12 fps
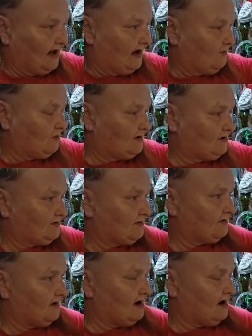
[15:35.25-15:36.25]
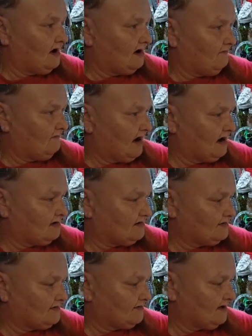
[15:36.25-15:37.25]
And when your
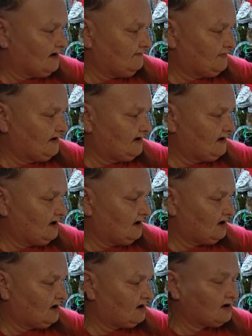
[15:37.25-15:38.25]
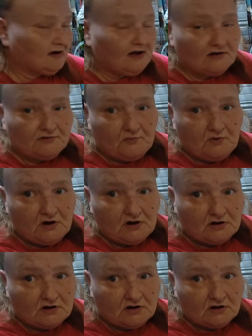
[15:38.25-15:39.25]
bottles are empty, guess what?